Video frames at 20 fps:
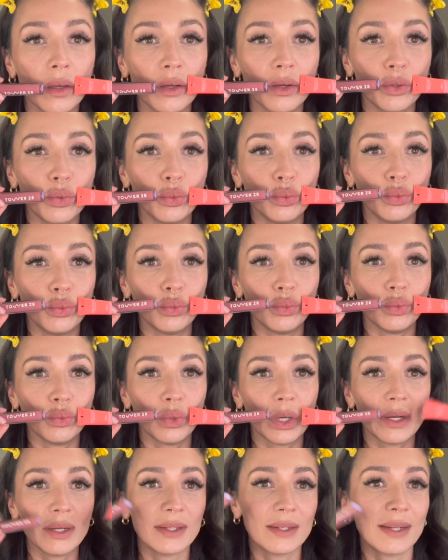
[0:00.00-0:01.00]
Ooh,
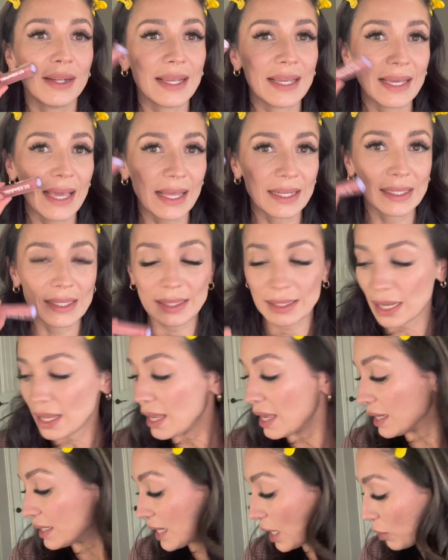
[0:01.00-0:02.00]
yes.
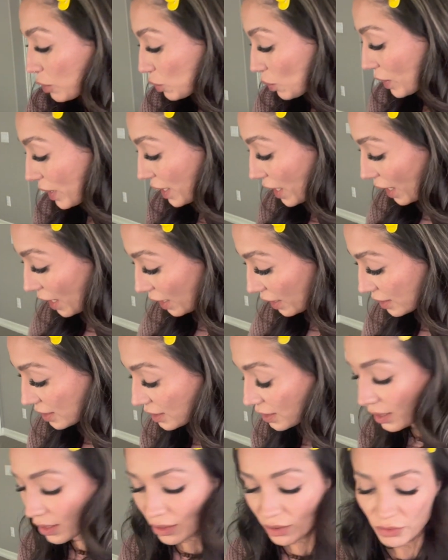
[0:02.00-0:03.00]
Tower 28
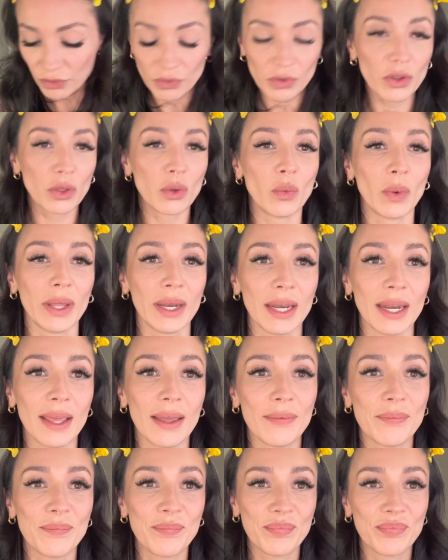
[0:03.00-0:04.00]
for the win.
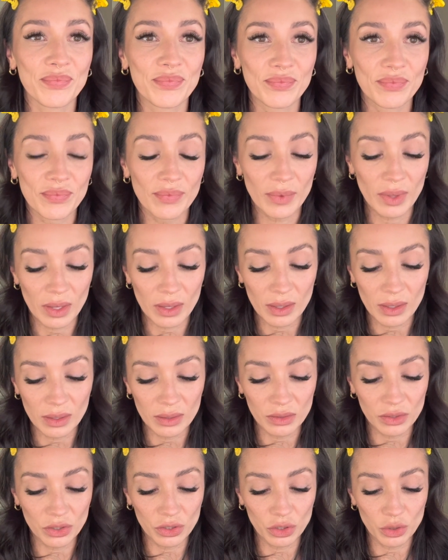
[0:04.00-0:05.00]

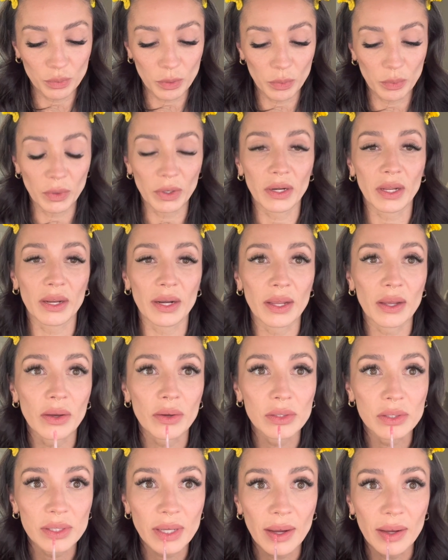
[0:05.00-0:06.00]
It's super pretty and it
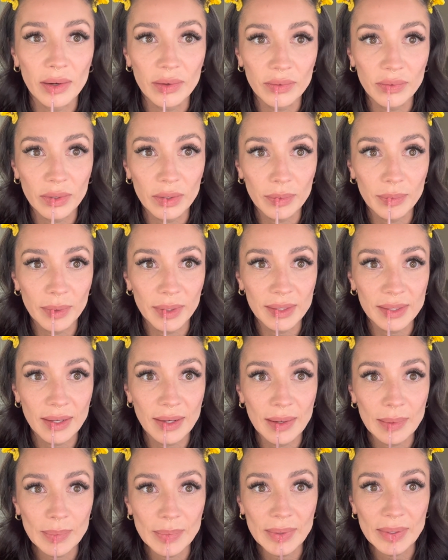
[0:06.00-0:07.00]
goes kind of with my top.